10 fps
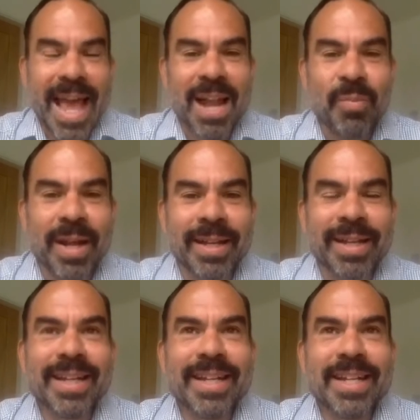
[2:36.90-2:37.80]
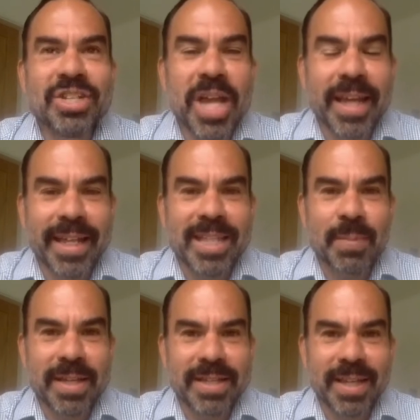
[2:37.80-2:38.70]
And when check-in's
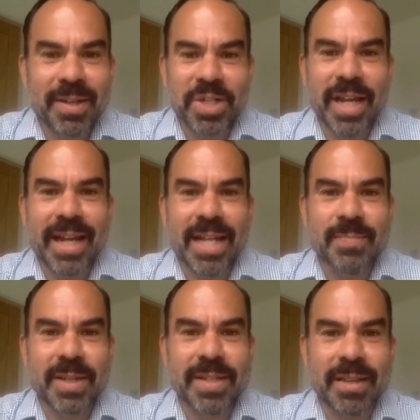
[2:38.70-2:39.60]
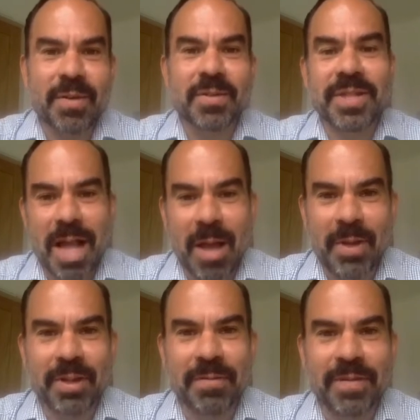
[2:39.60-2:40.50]
busy or checkout's busy, they're also
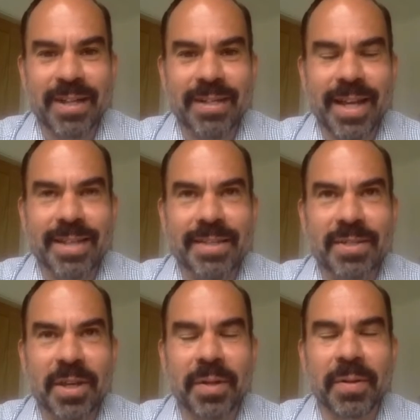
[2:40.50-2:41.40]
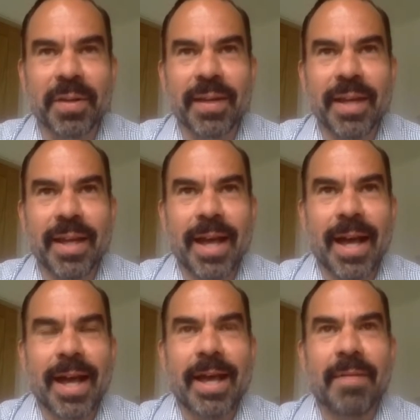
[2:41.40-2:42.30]
helping on the front desk. So
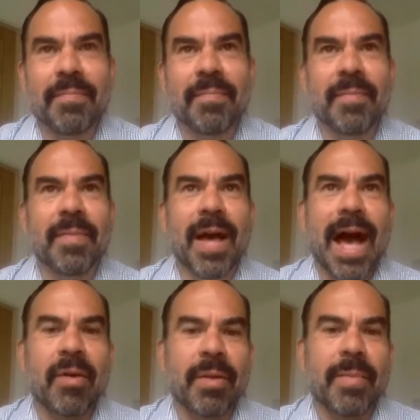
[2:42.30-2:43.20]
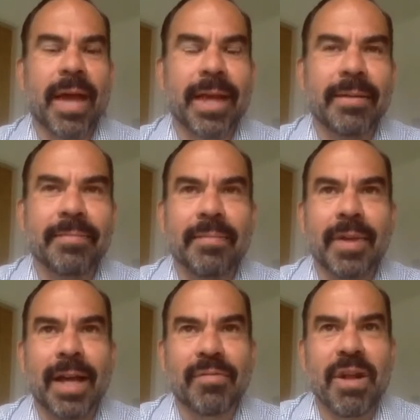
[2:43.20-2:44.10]
RMA,
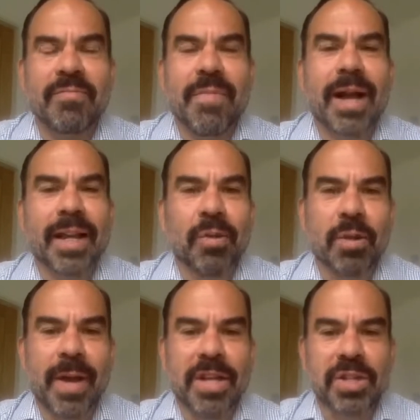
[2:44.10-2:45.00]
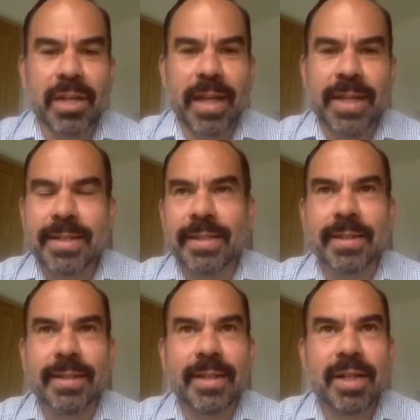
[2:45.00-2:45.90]
Ref Marketing Automation, isn't
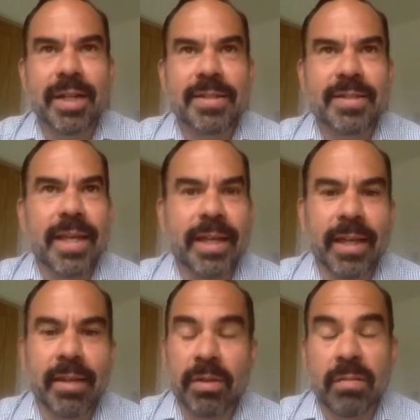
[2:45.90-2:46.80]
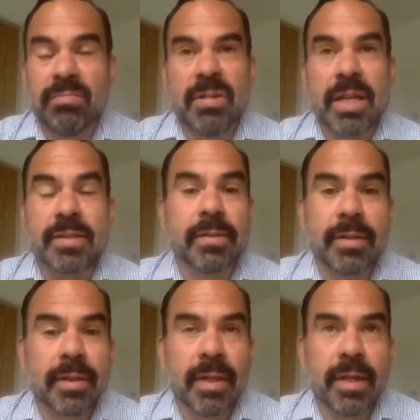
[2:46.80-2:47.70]
seeking or doesn't